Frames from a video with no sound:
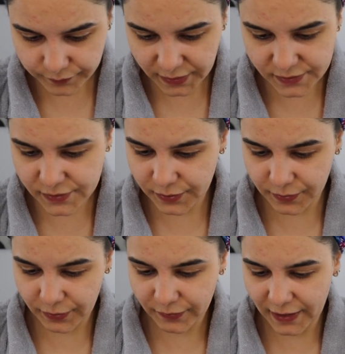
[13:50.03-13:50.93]
It's so
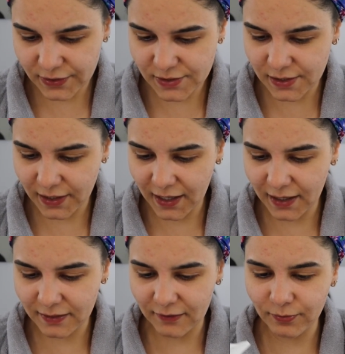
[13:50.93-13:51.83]
gross. Like, just
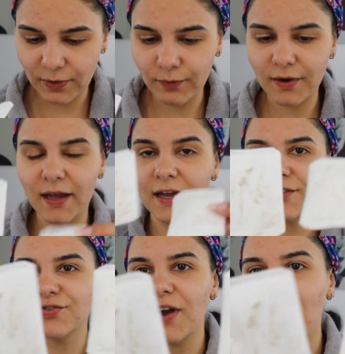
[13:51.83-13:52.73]
looking at this one, what I
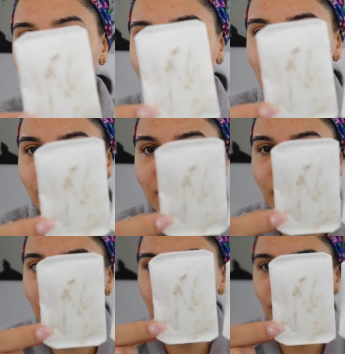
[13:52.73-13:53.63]
extracted and what
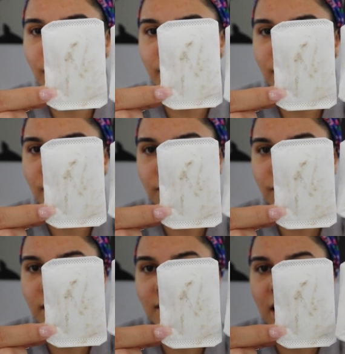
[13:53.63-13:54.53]
I removed from the
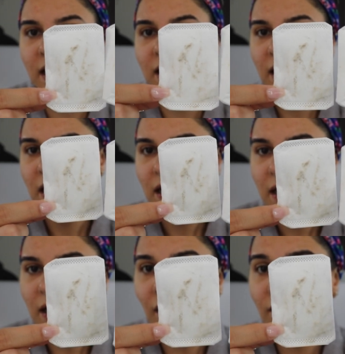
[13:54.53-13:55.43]
surface, like,
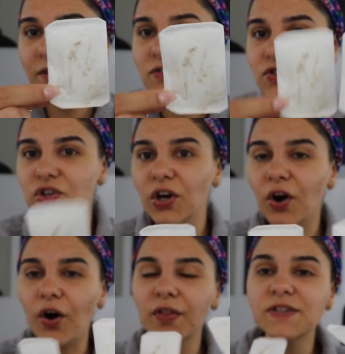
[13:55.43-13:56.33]
all this
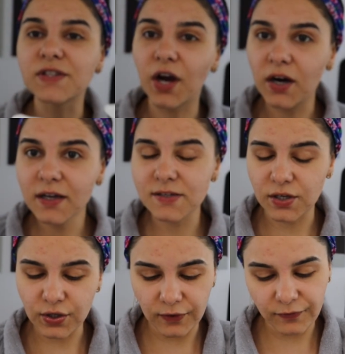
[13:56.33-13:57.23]
dirt, all this gunk is
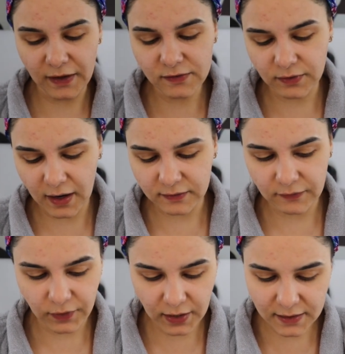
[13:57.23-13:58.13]
on your face, you guys.
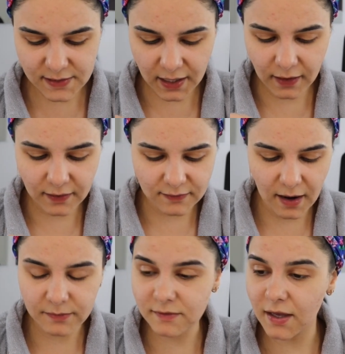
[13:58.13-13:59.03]
If you're not taking the
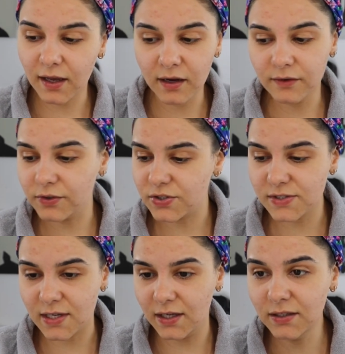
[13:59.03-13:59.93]
time to take care of your
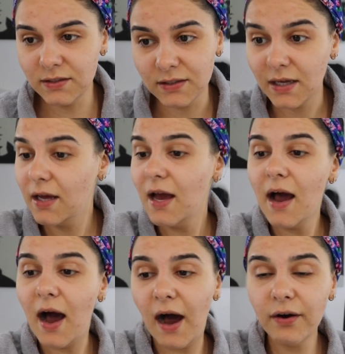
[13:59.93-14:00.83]
skin,
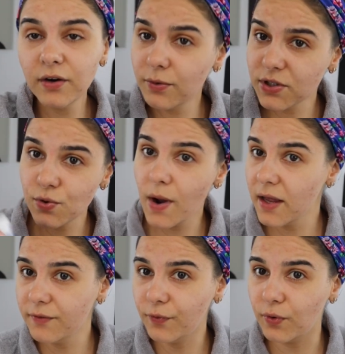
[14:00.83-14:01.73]
I don't know what you're waiting